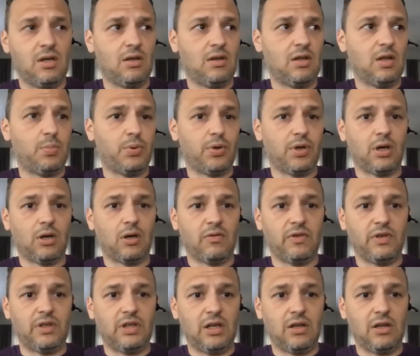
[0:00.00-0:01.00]
they put out
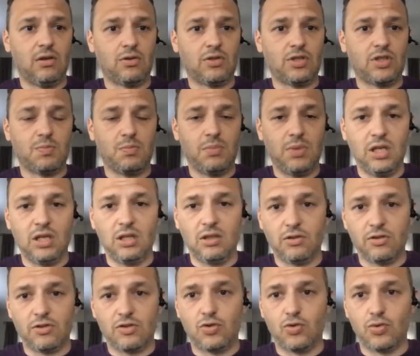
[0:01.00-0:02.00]
every day. They're just
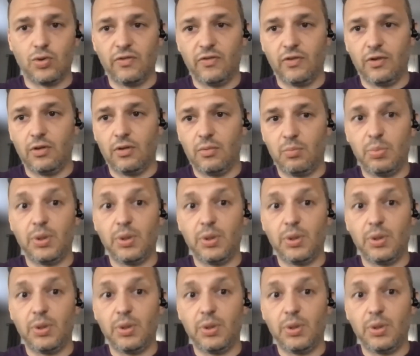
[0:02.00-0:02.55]
meaningless drivel,